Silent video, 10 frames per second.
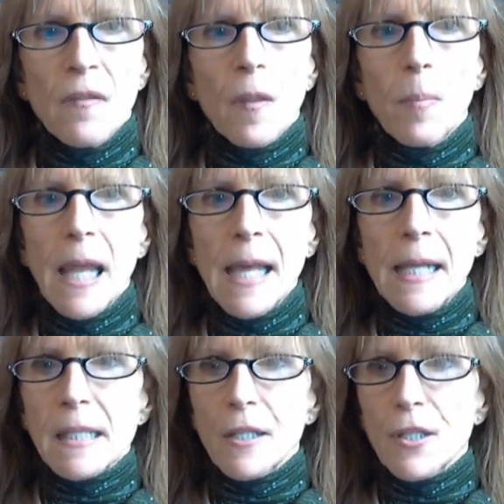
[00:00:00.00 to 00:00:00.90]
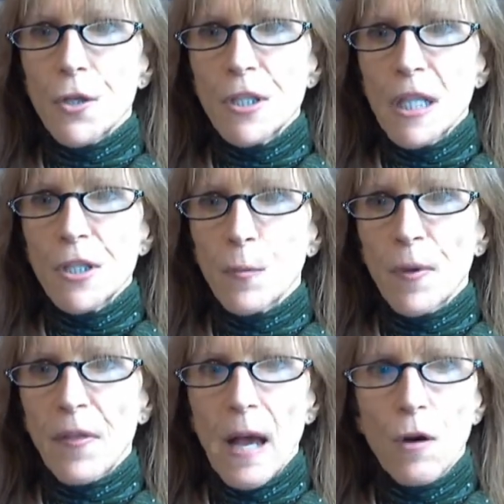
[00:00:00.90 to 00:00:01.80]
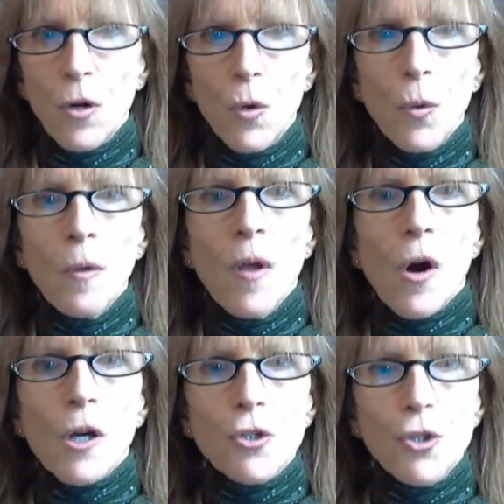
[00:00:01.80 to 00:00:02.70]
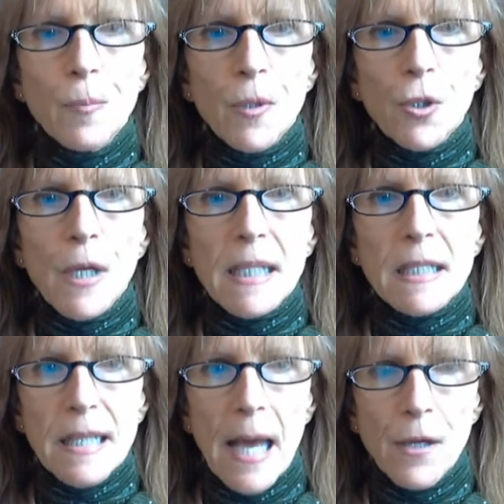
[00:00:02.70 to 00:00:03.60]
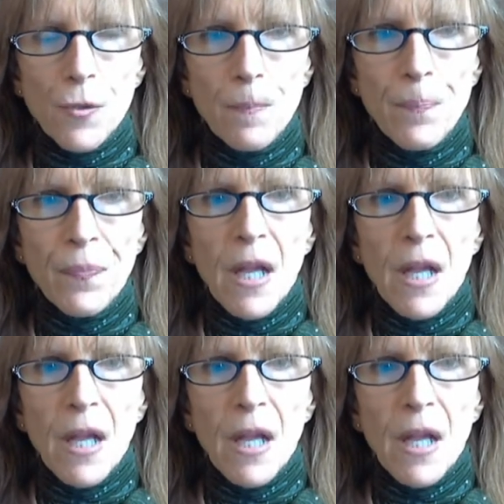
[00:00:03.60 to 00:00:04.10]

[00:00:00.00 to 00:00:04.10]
The planets associated with Algol are Jupiter and Saturn.